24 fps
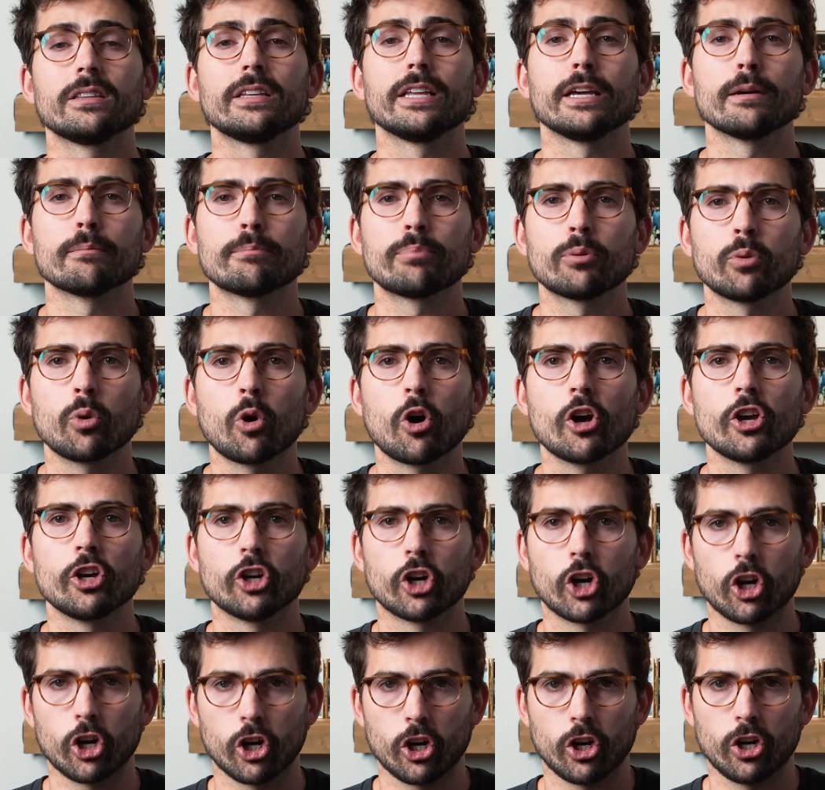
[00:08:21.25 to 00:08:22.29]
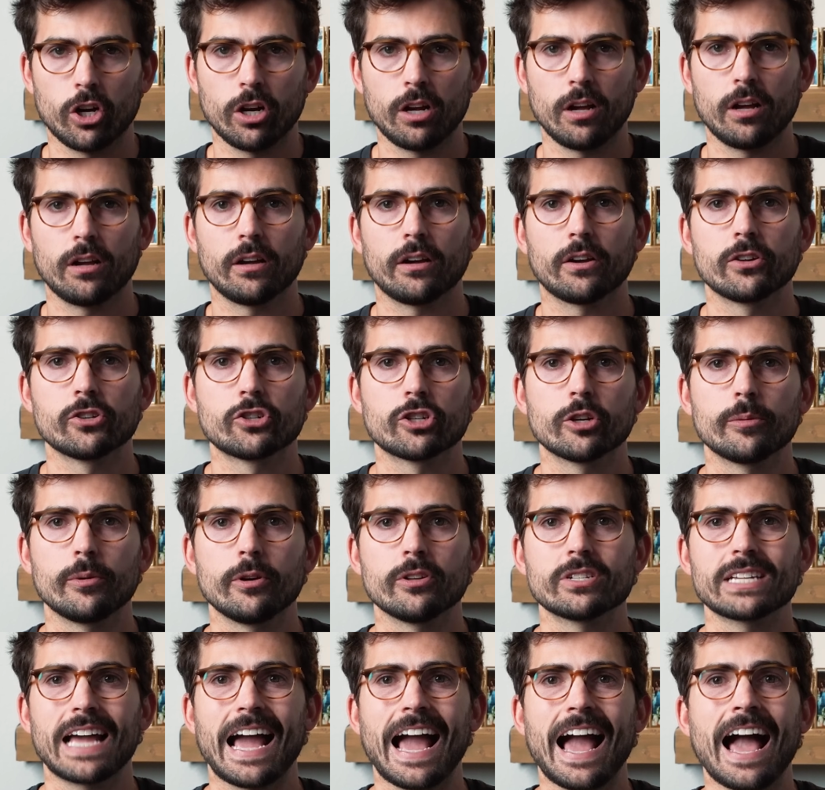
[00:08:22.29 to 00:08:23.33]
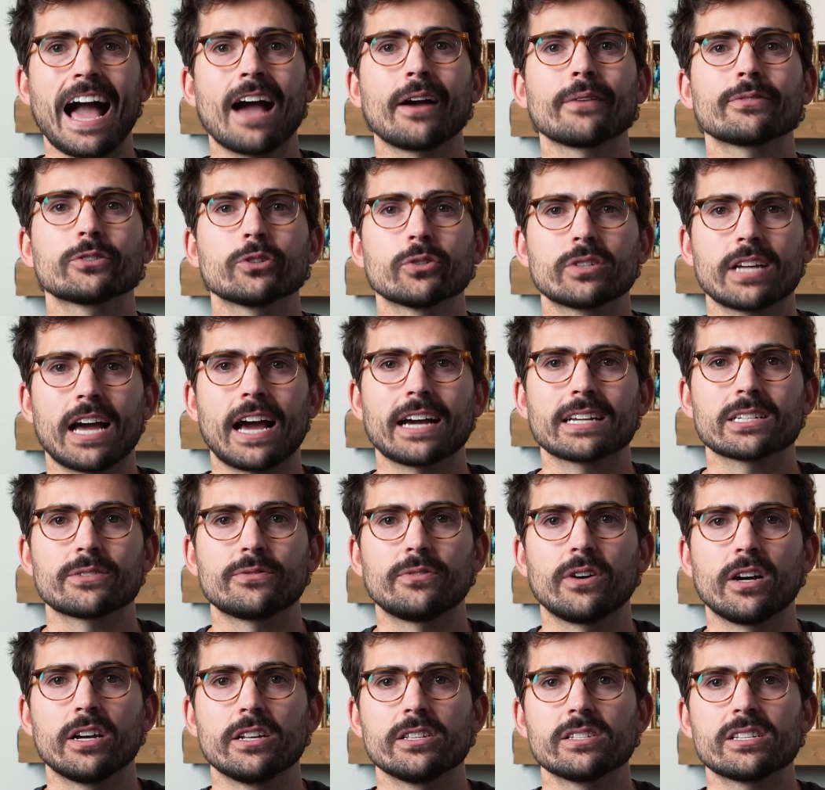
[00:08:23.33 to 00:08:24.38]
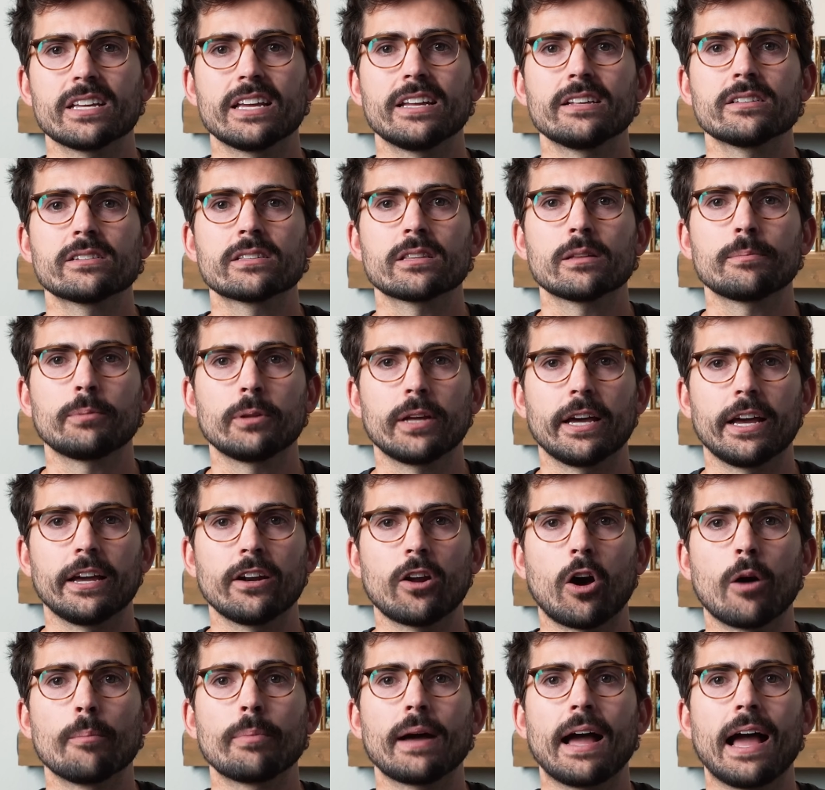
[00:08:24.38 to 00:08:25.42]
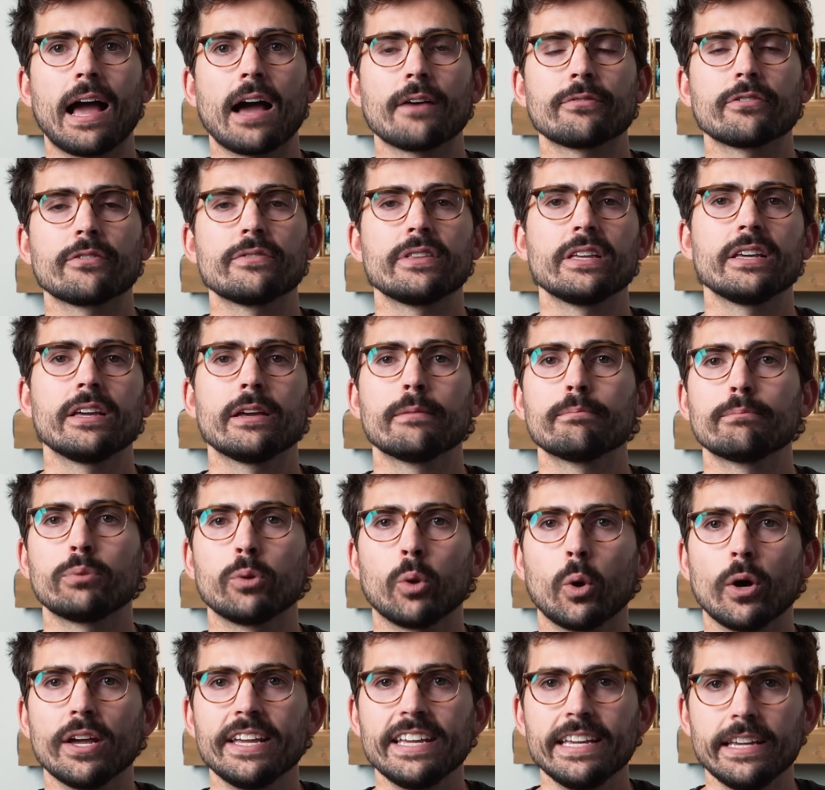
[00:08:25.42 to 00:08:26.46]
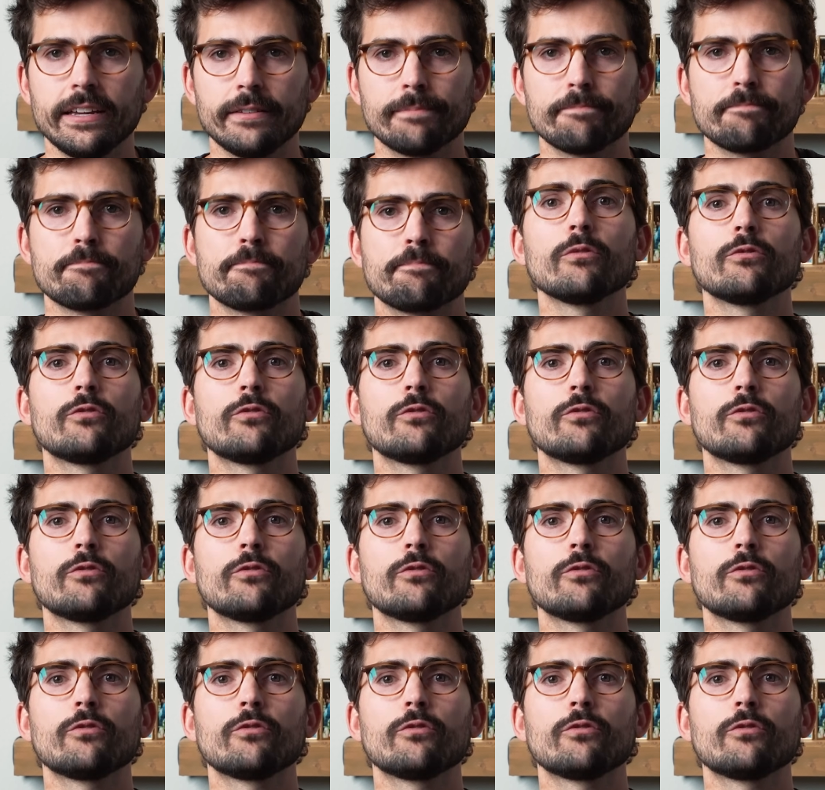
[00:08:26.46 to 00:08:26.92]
The employer contributes after-tax funds into the plan on behalf of the employee.